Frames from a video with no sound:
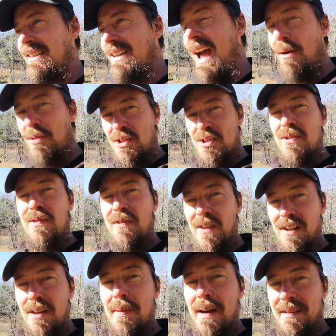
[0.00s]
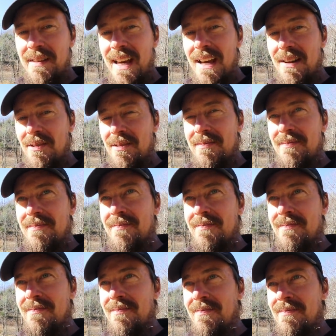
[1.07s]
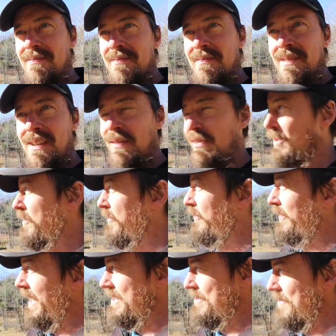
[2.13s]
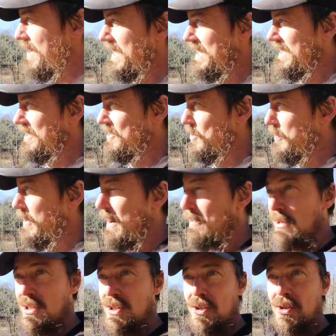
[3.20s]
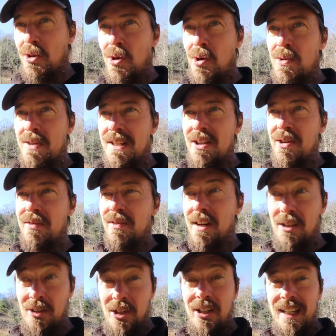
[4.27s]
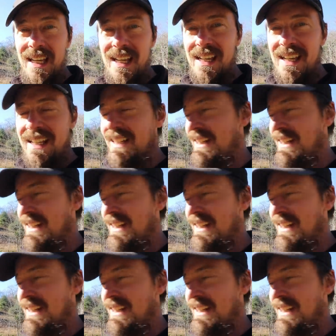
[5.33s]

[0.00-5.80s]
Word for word: how would you feel about that? If someone flies right in on your property, just cruising over and looking,